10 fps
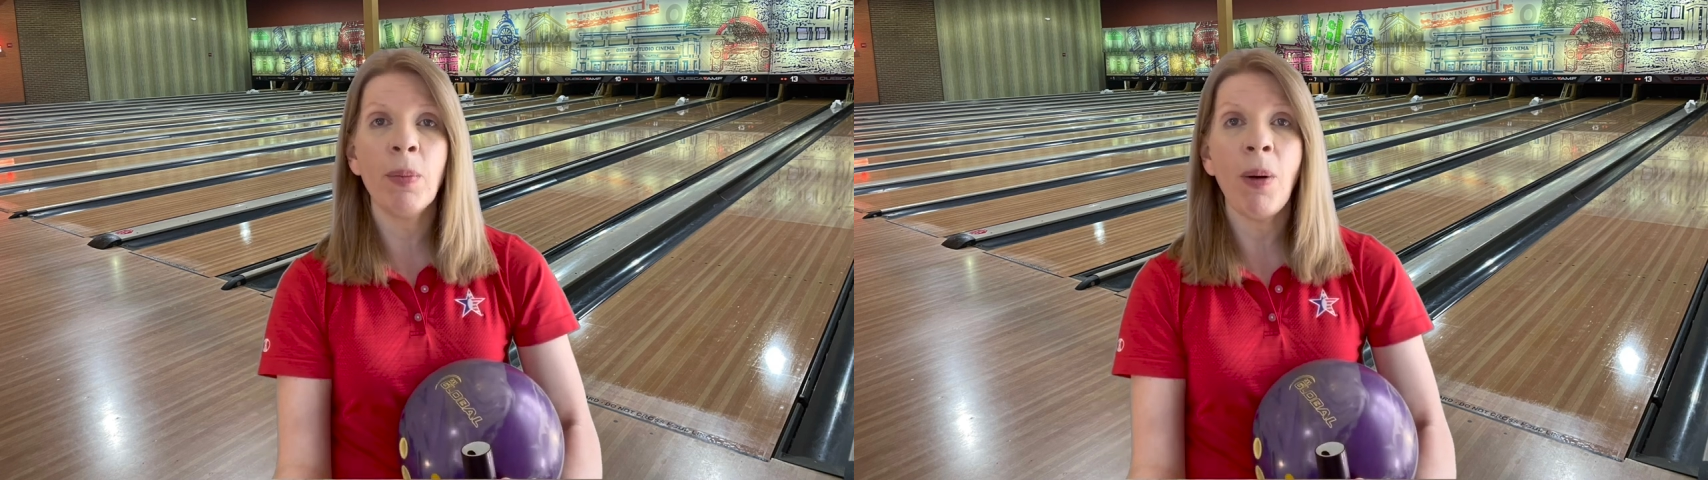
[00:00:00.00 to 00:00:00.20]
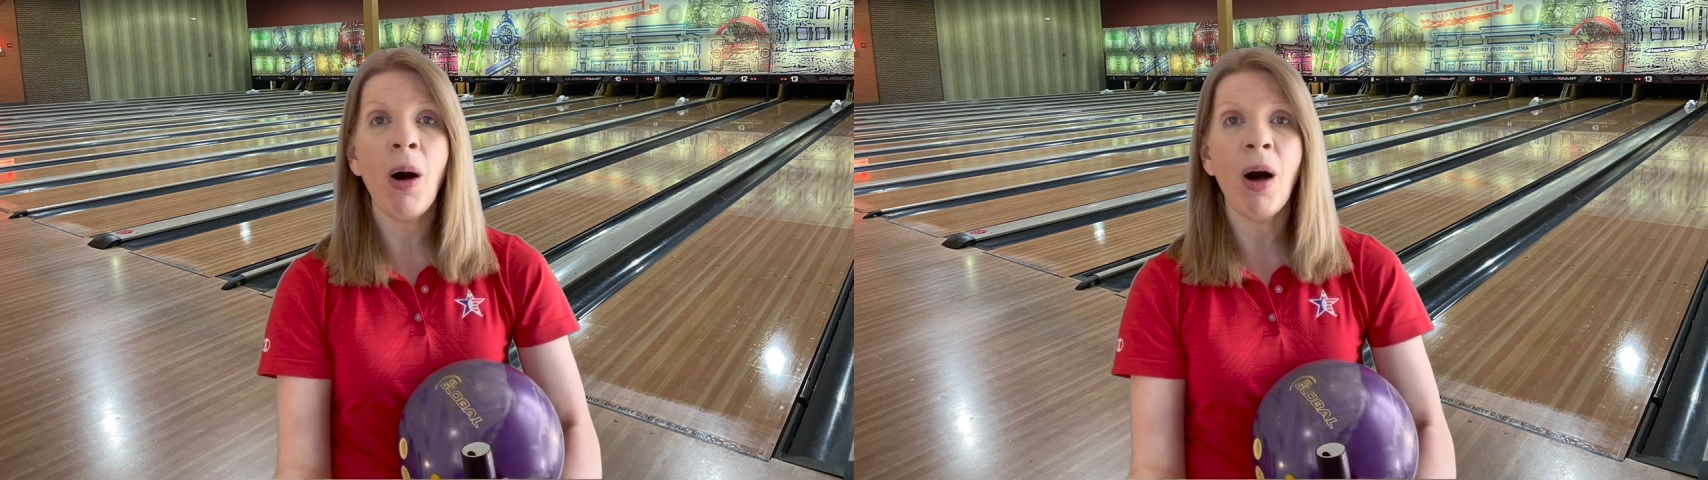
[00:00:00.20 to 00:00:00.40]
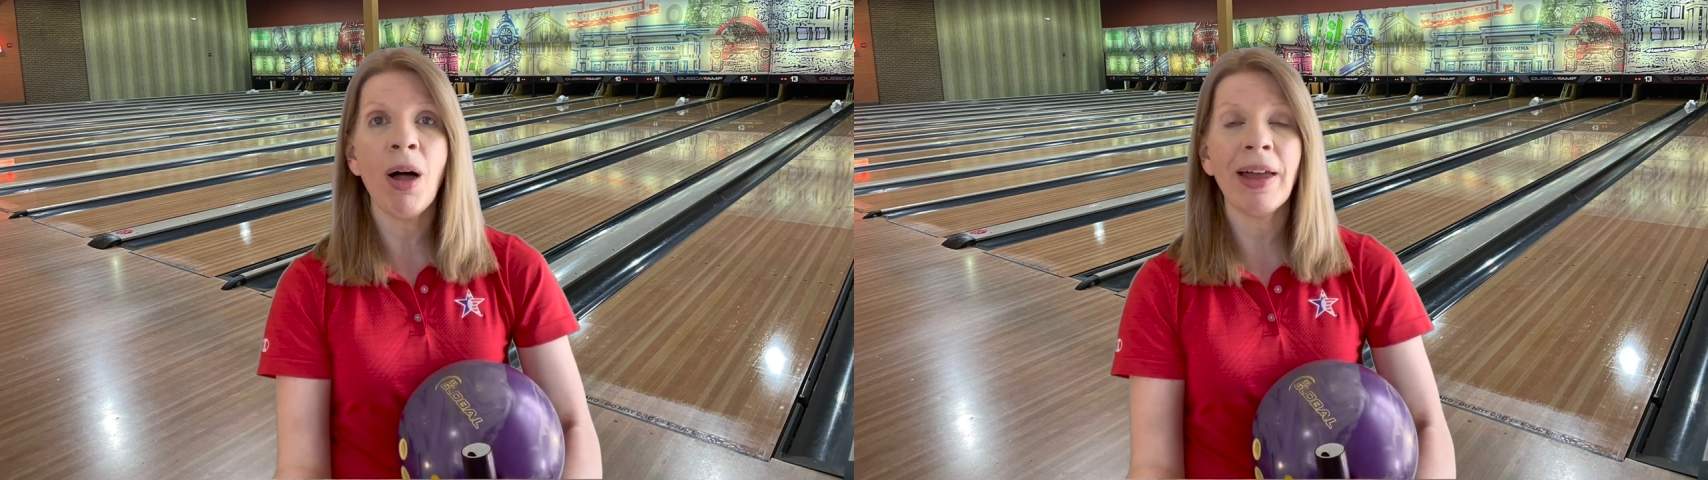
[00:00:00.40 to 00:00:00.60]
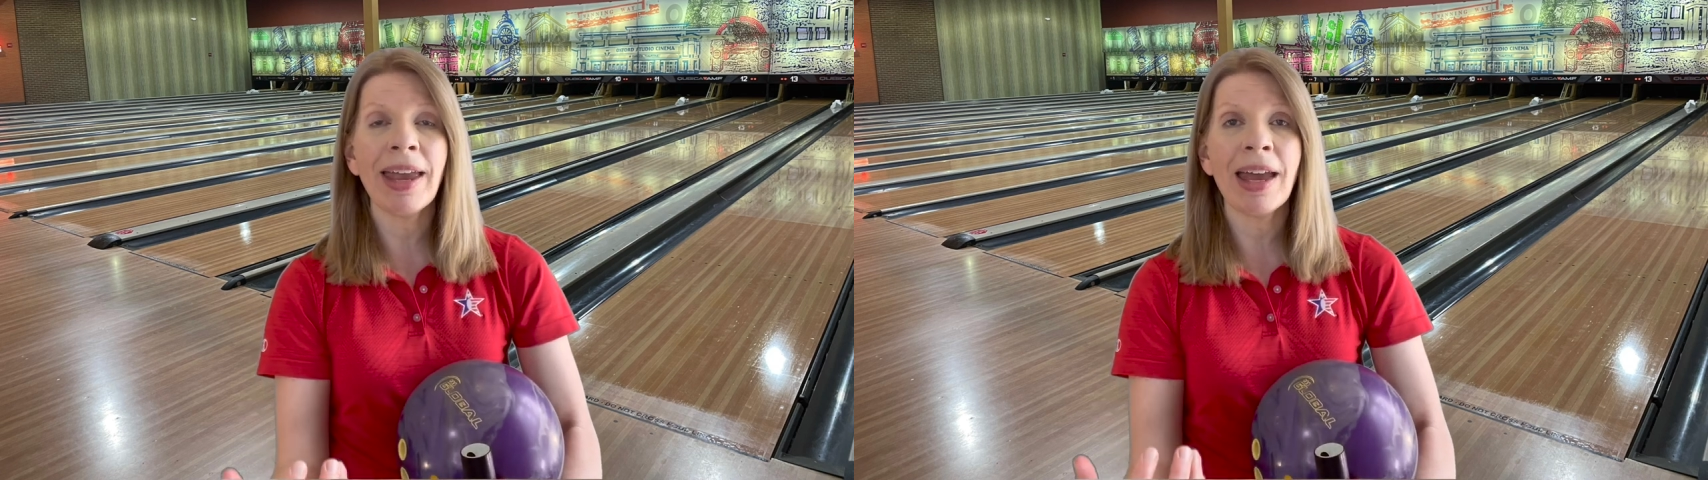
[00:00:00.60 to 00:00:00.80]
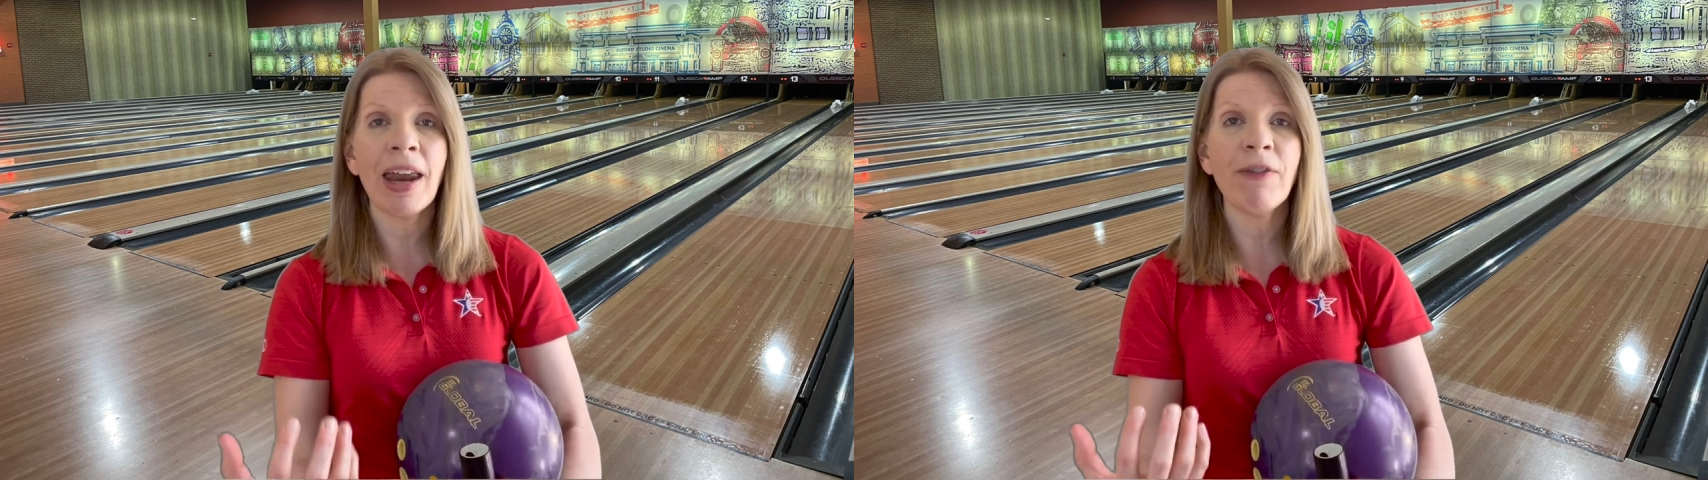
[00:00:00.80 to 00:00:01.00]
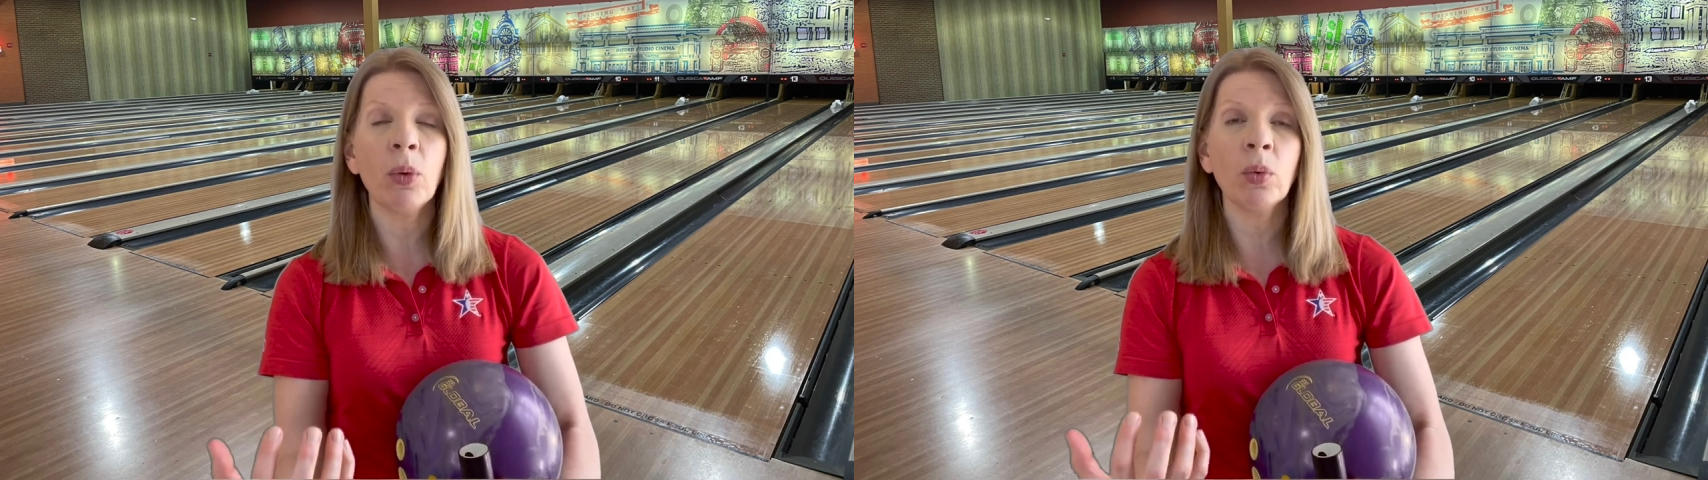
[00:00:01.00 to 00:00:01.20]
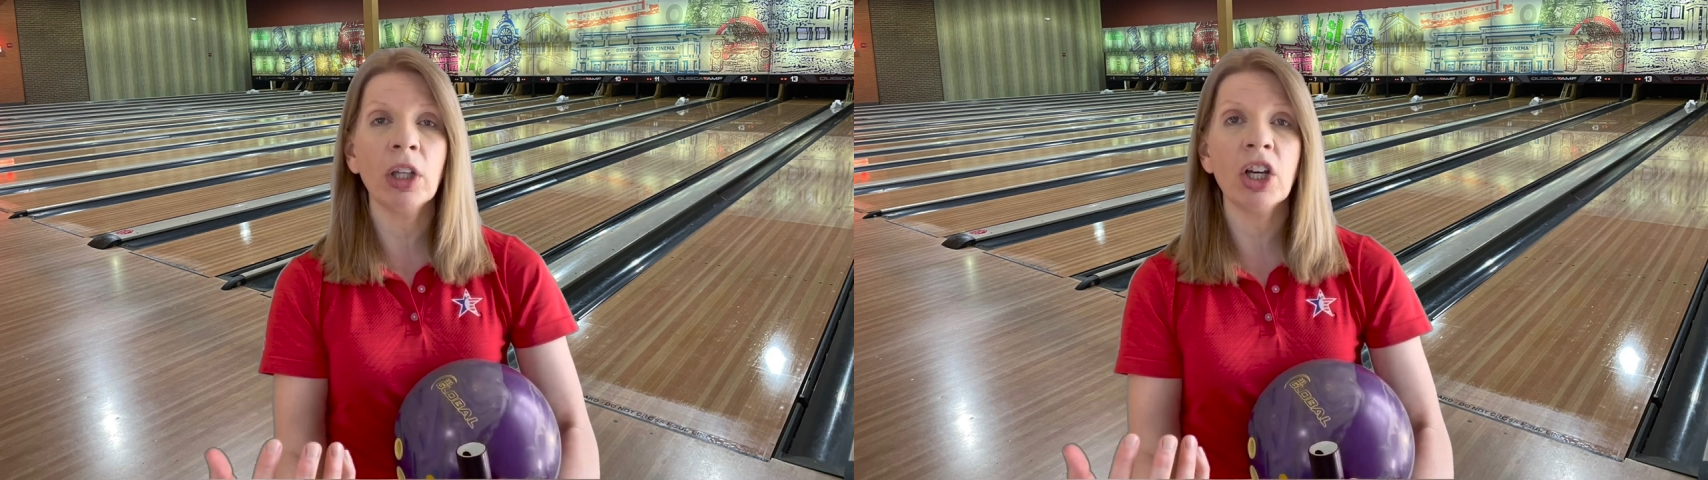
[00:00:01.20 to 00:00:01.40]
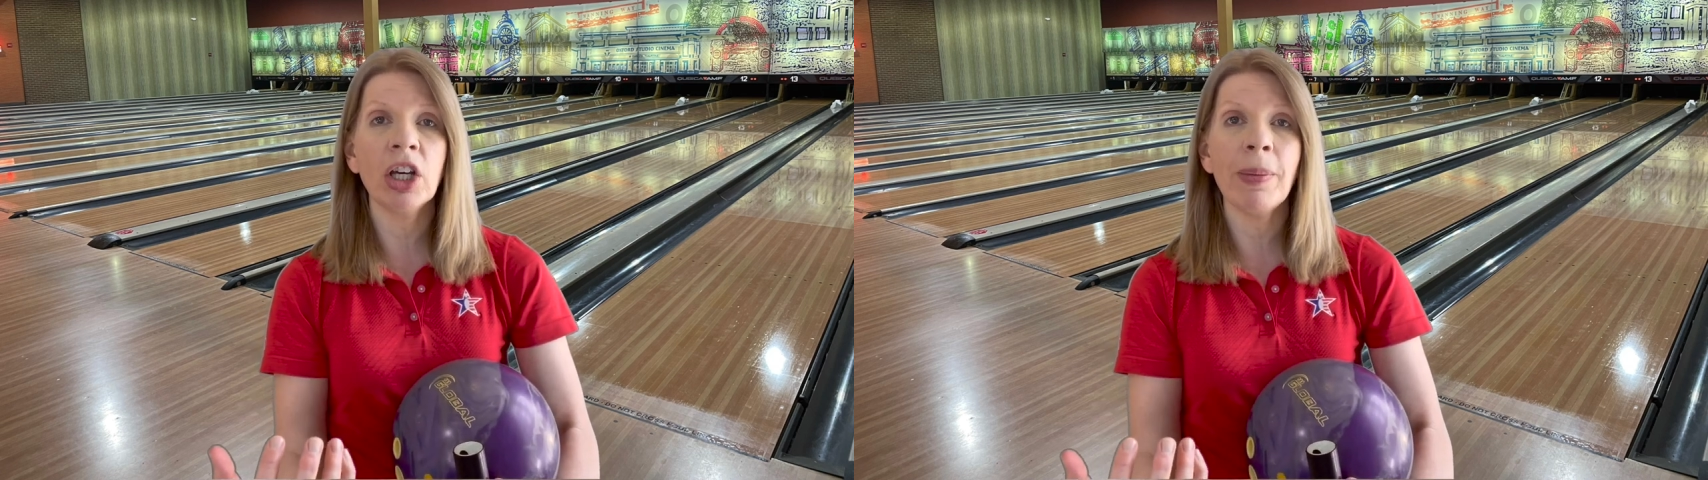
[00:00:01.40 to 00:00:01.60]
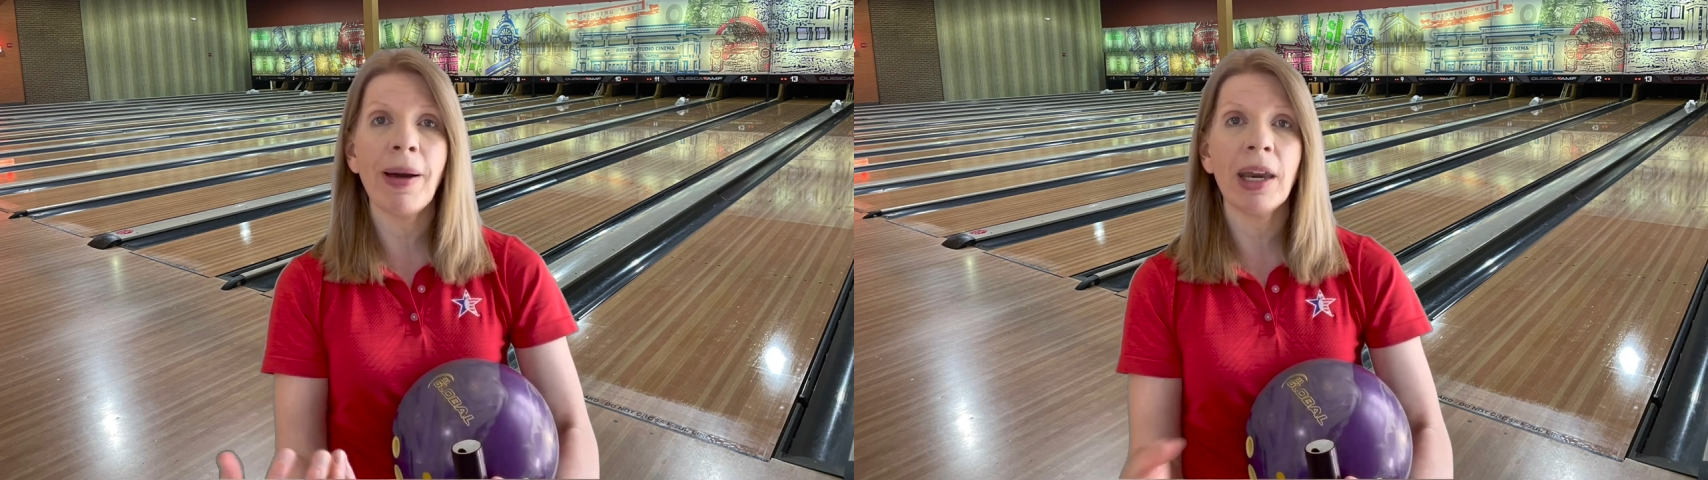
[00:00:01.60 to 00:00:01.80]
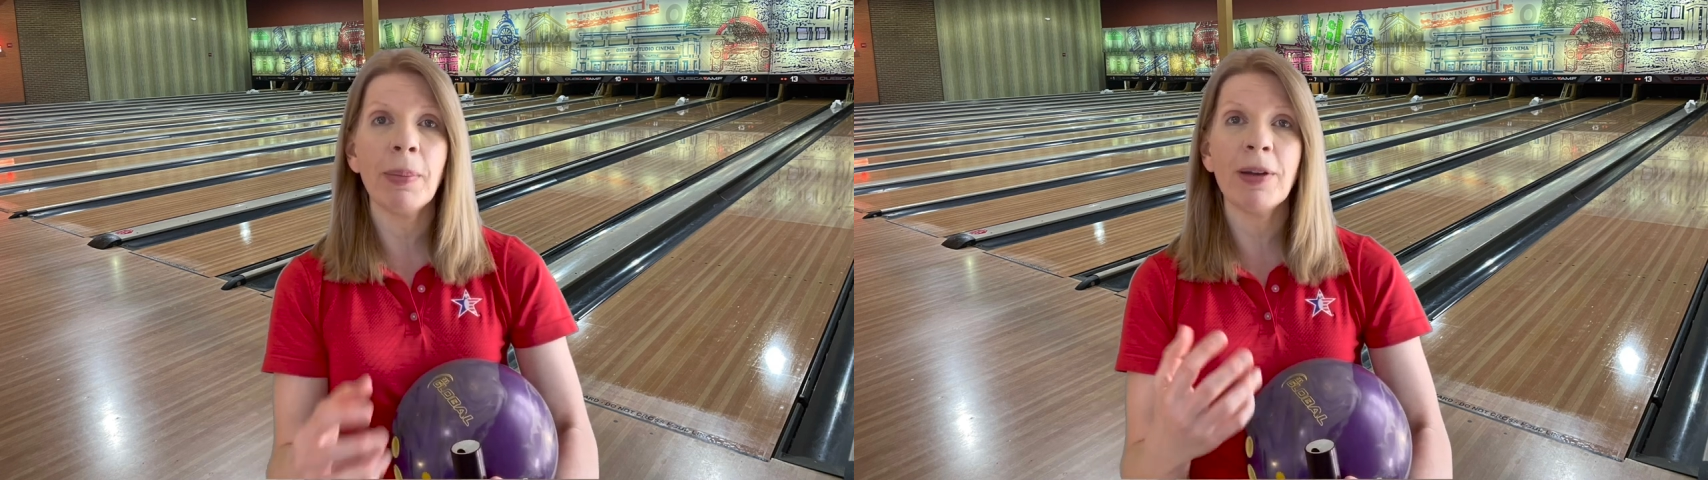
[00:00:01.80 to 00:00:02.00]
ball and I felt really good about it.